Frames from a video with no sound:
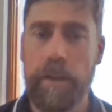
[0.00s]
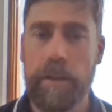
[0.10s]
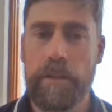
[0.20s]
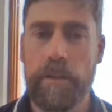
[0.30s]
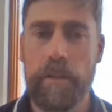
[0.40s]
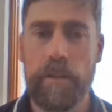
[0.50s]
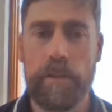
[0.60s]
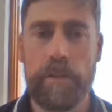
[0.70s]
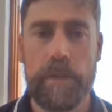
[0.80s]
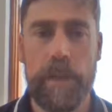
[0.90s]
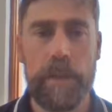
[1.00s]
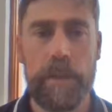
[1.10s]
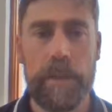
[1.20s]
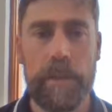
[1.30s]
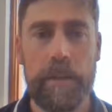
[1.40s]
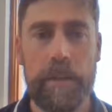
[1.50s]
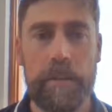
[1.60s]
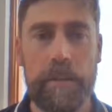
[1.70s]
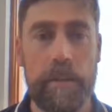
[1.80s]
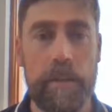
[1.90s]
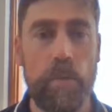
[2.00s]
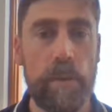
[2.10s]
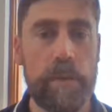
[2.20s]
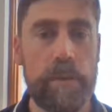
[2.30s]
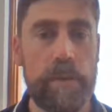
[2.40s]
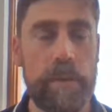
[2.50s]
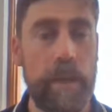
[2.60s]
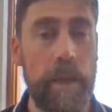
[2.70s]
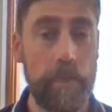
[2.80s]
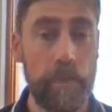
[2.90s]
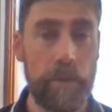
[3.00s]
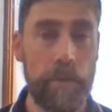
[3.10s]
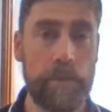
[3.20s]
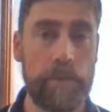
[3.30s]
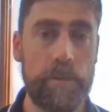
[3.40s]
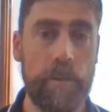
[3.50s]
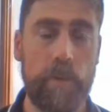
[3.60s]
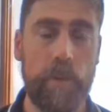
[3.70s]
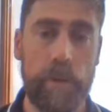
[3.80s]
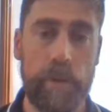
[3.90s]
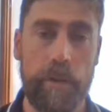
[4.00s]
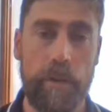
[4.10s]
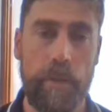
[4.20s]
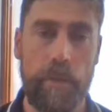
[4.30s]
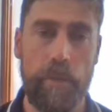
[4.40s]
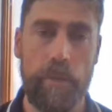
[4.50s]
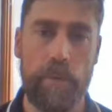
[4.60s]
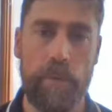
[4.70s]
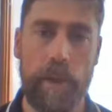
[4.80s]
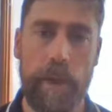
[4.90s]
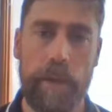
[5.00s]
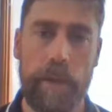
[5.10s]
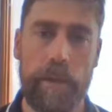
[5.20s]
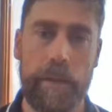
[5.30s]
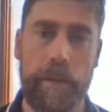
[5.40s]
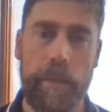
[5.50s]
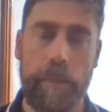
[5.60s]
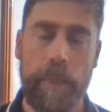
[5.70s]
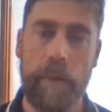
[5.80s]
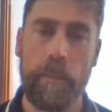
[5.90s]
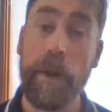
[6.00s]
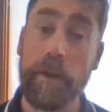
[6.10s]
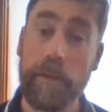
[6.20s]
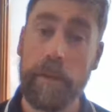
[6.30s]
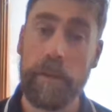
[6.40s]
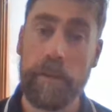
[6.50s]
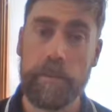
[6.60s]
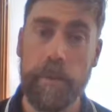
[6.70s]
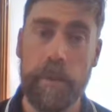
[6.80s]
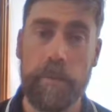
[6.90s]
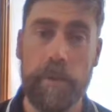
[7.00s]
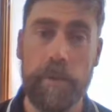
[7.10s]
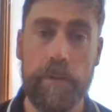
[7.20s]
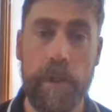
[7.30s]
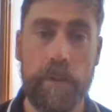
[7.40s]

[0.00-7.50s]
So today in the double lesson again we're going to be working through a practical experiment,